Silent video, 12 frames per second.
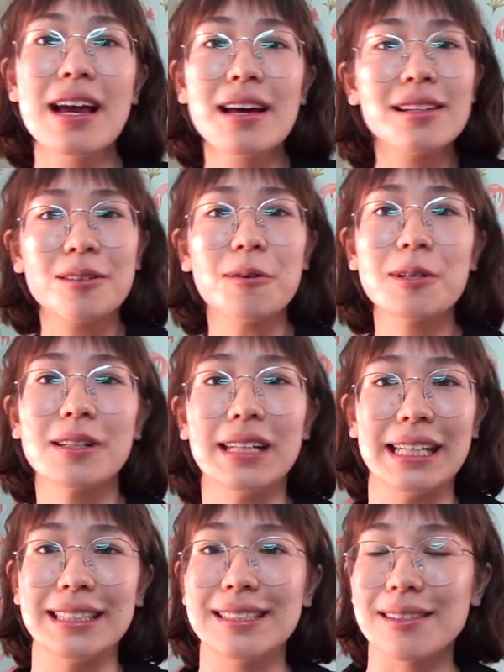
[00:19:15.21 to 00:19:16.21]

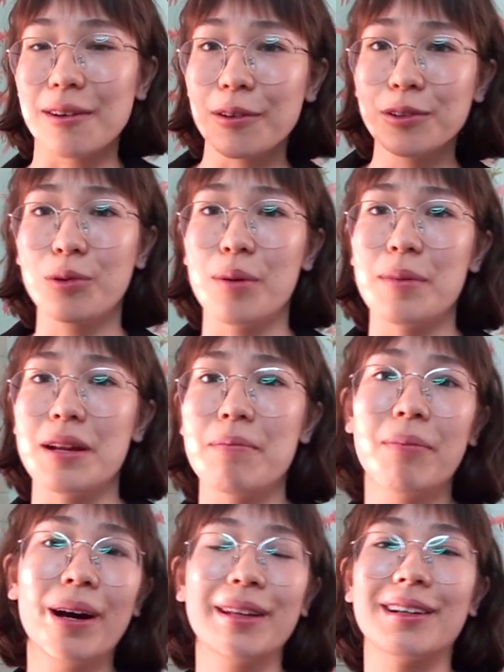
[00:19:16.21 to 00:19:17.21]
socialites, old women,
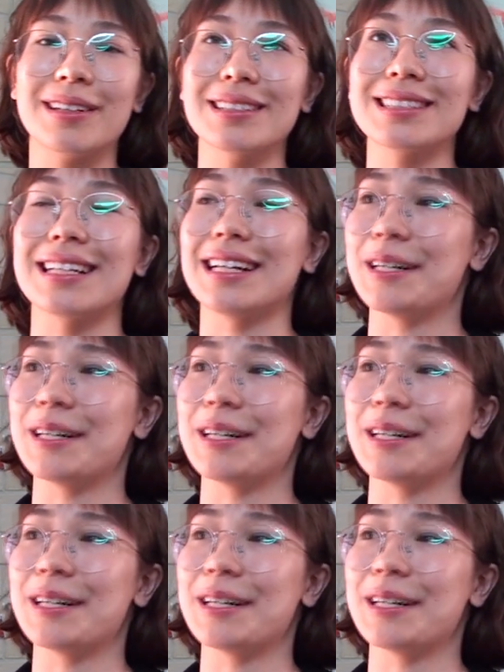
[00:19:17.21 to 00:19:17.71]
mothers,